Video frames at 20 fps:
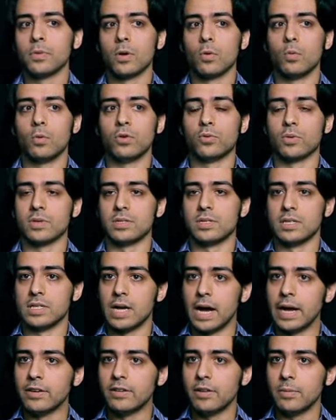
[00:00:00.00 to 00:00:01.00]
which was
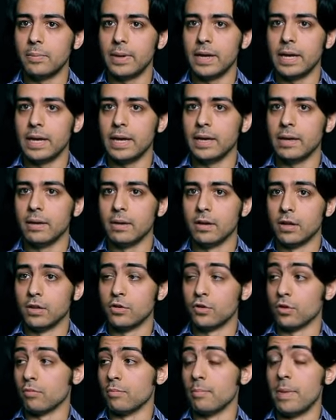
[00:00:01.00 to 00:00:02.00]
designed to be
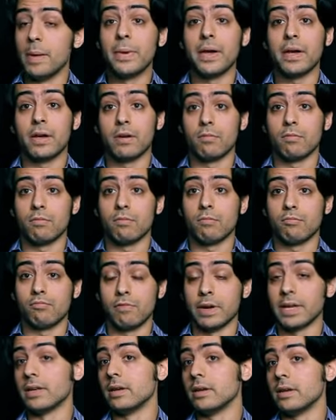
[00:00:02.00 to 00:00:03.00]
to mimic
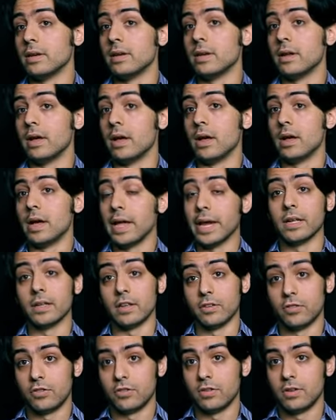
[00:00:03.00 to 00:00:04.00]
written uh,
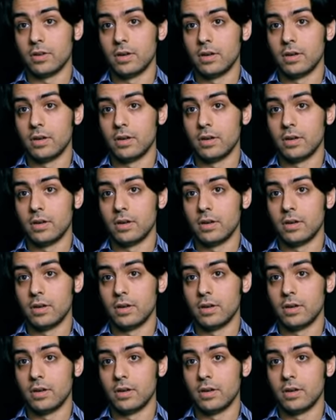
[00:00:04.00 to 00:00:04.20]
English.